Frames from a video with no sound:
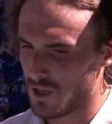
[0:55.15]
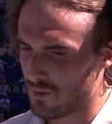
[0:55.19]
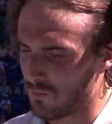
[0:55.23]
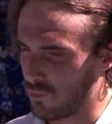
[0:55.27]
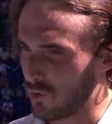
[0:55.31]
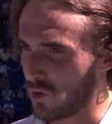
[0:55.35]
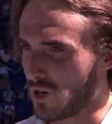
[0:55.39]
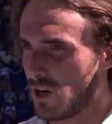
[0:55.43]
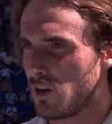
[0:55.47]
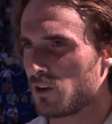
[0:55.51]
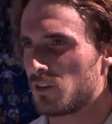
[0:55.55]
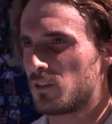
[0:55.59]

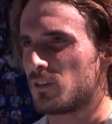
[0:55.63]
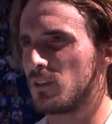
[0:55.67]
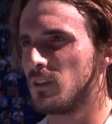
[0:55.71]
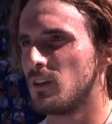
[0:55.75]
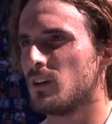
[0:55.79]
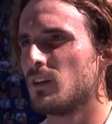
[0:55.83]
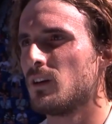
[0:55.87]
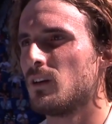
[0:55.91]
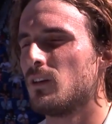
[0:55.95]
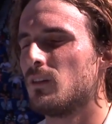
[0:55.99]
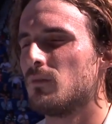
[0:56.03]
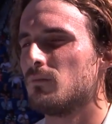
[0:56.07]
put out
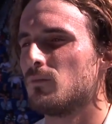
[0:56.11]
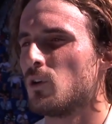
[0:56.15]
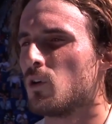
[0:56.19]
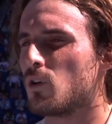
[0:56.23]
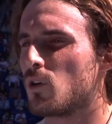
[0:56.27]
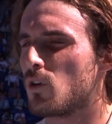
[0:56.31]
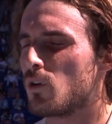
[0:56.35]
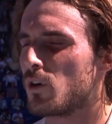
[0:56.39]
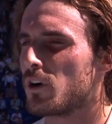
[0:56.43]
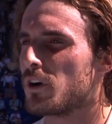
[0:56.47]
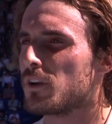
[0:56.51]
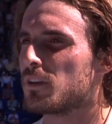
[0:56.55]
on
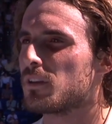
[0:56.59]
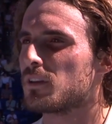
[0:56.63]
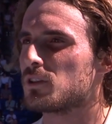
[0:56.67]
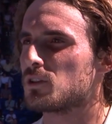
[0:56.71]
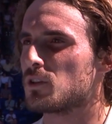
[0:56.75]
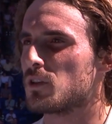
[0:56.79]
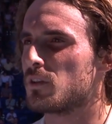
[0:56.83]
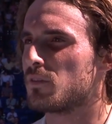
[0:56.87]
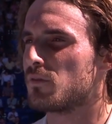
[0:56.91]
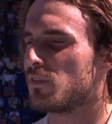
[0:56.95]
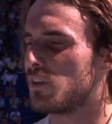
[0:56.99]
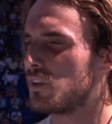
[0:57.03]
court,
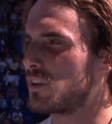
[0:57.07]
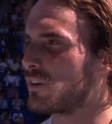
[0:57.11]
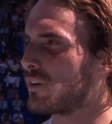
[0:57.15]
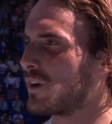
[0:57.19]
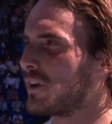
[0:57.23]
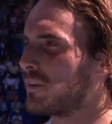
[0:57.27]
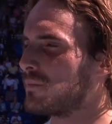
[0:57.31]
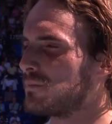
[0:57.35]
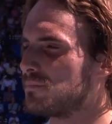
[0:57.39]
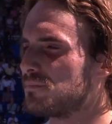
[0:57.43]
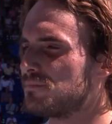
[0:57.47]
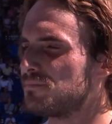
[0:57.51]
so it felt
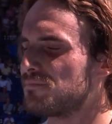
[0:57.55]
great.